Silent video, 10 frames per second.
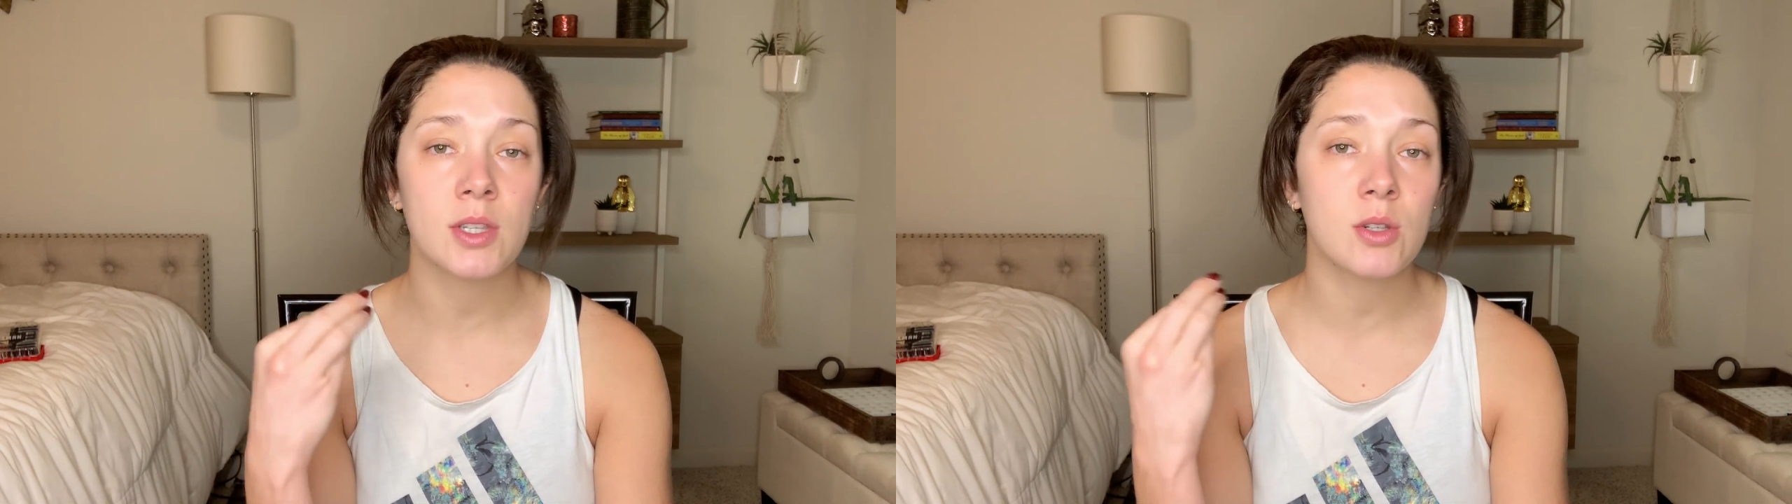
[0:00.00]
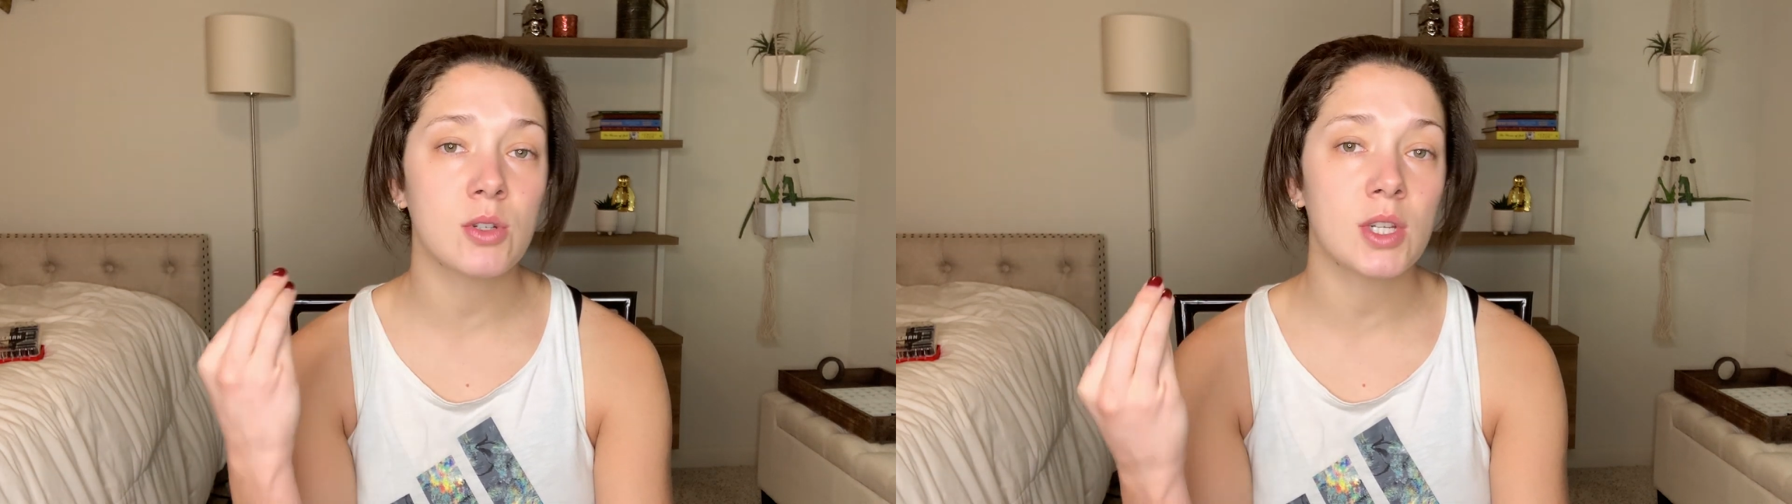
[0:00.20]

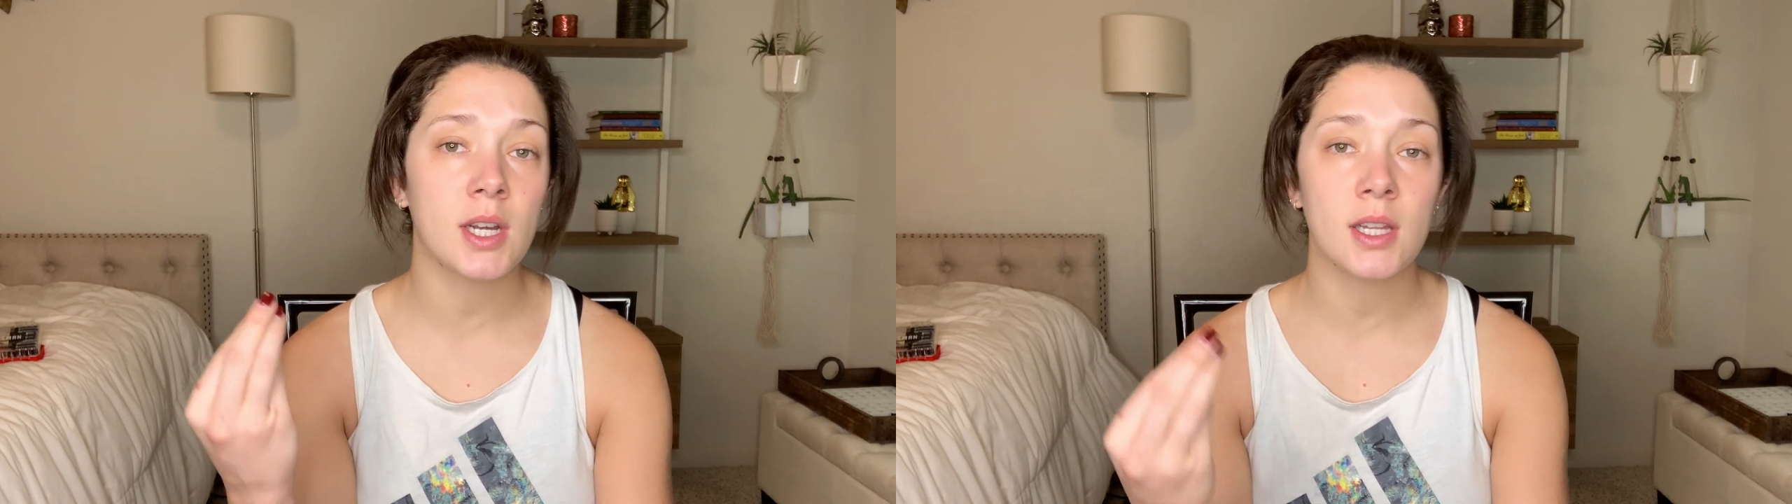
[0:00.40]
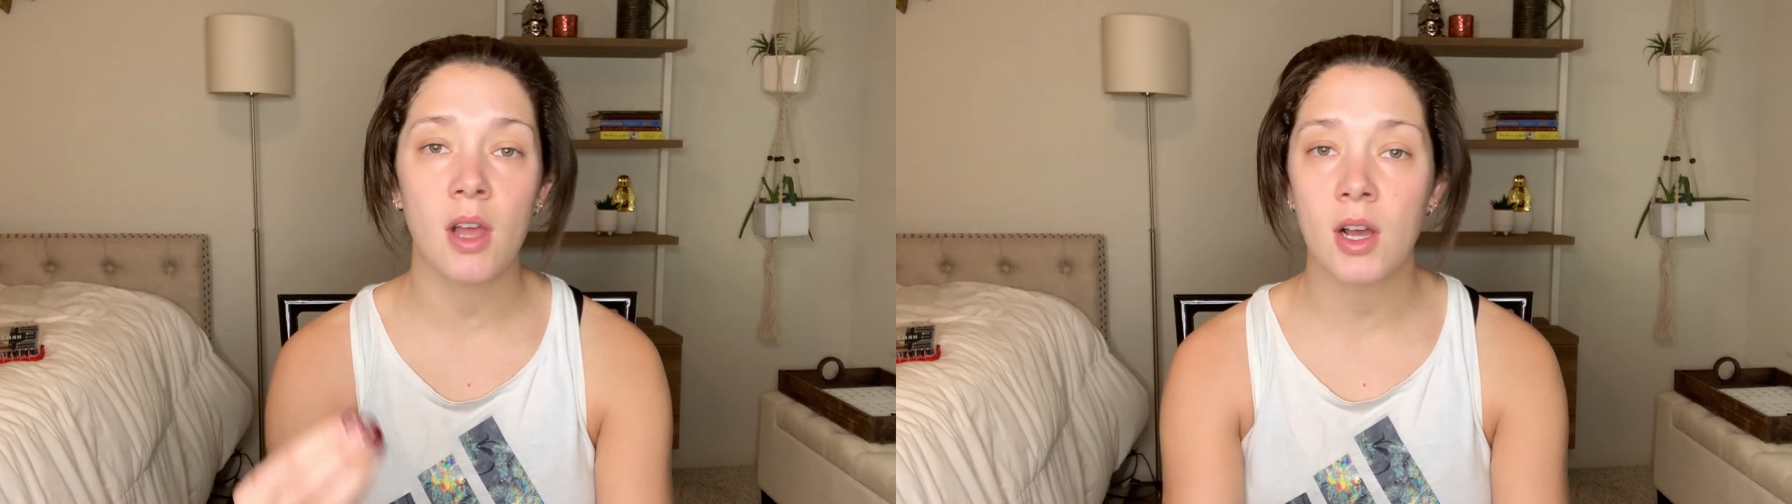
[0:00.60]

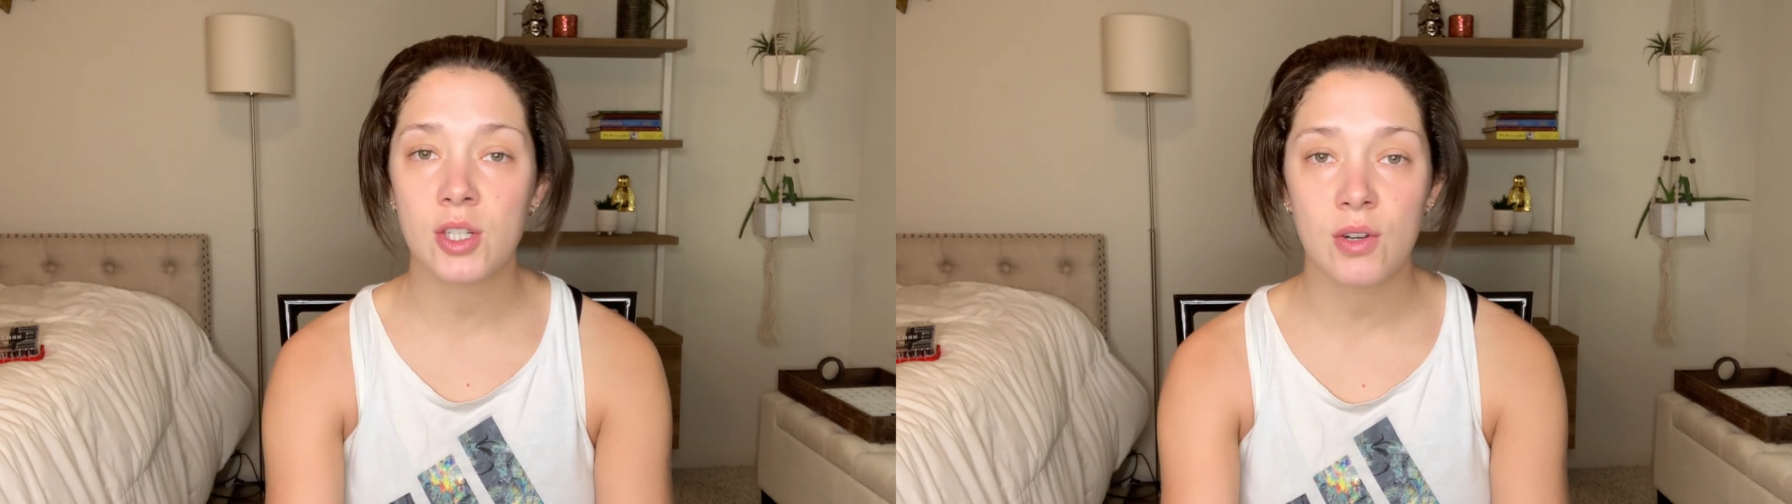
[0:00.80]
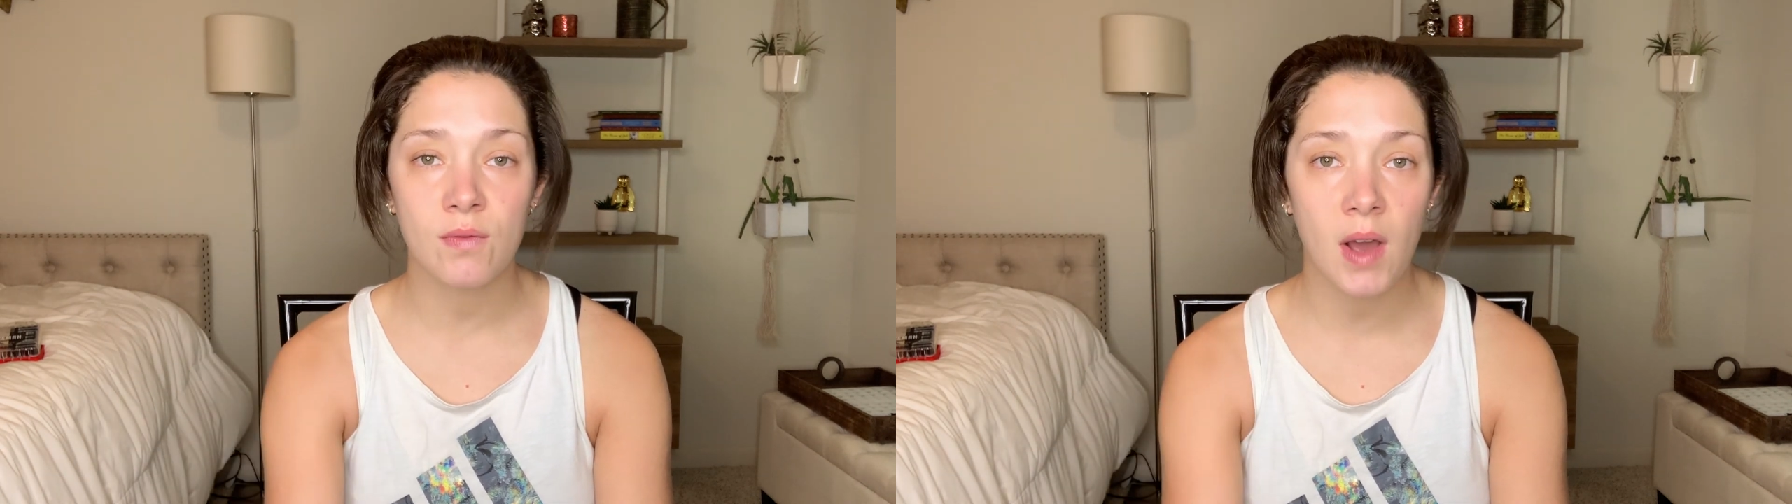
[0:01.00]
associated
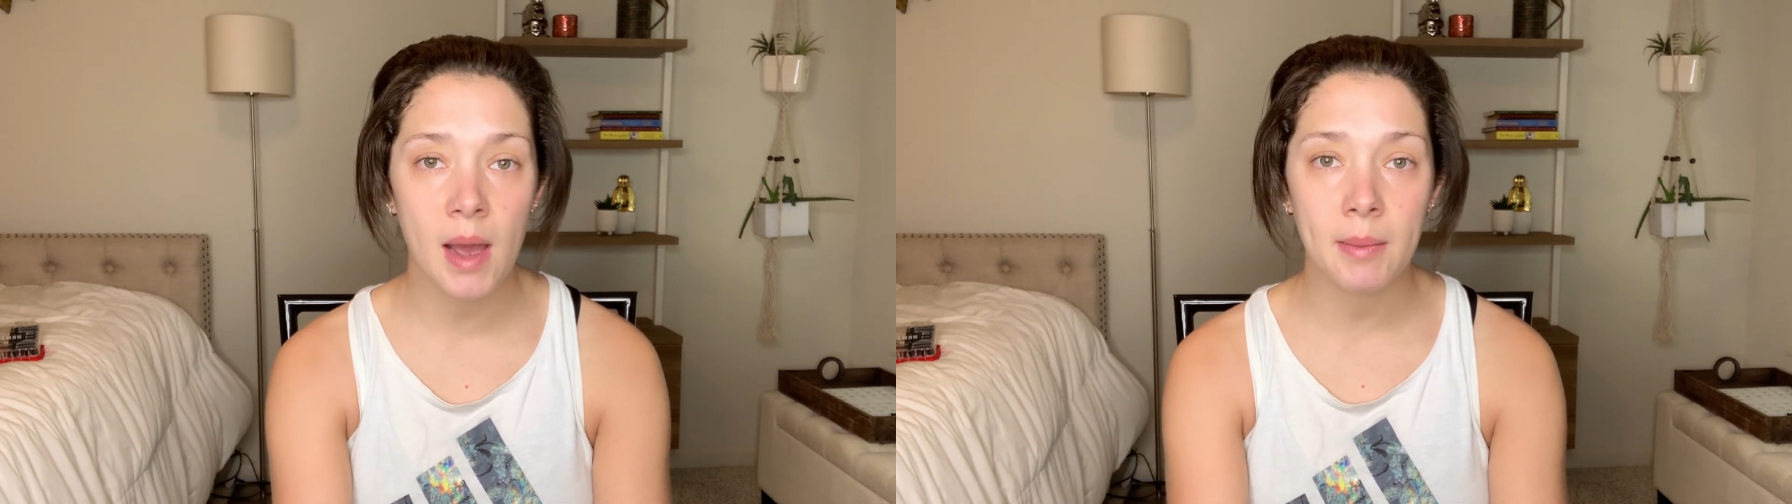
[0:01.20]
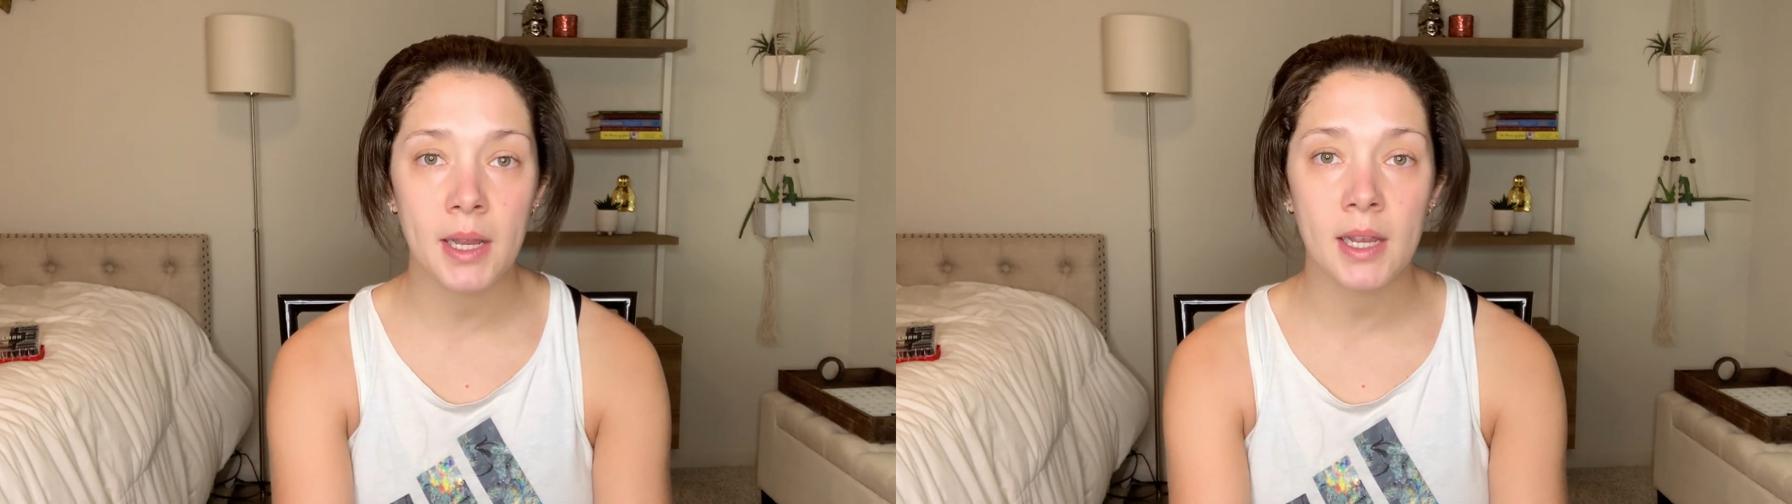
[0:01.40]
nausea and
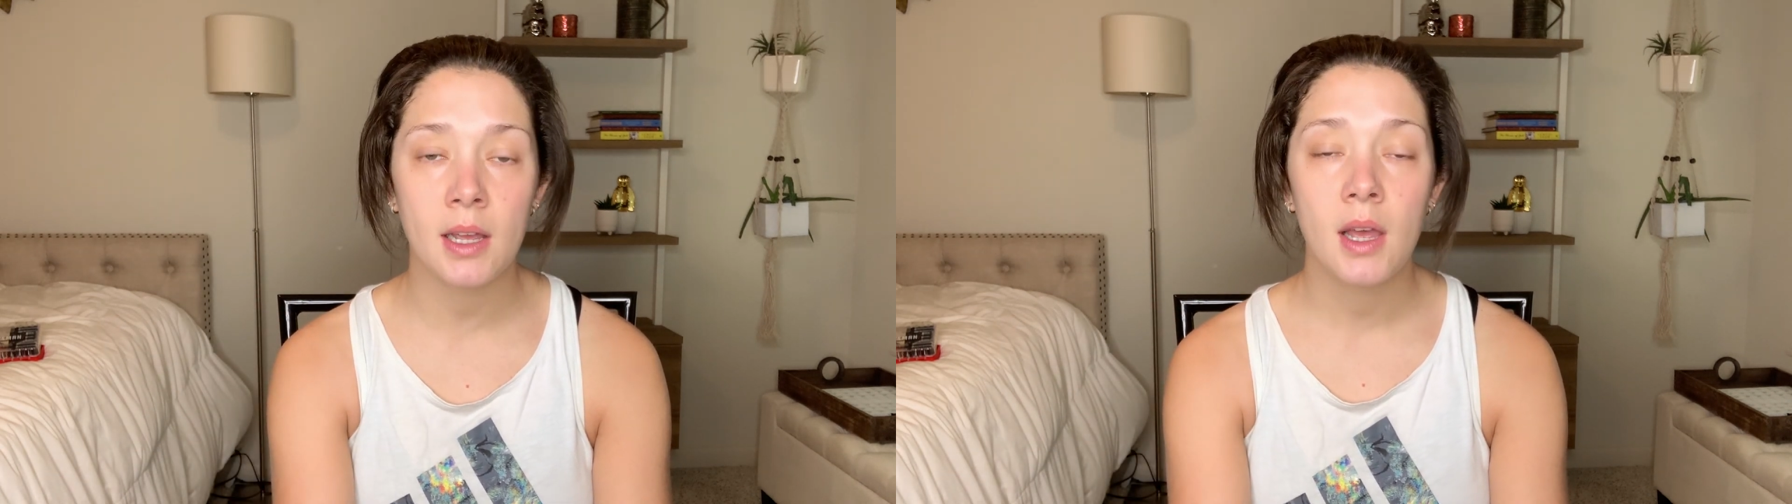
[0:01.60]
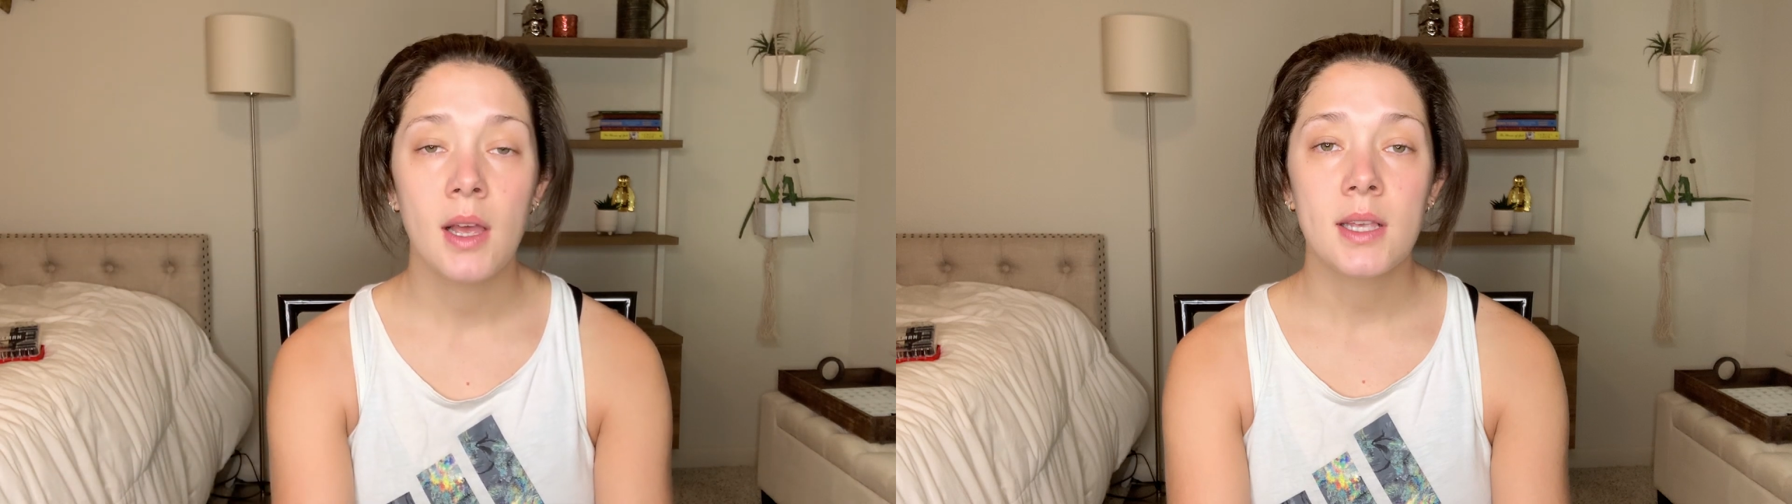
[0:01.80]
vomiting.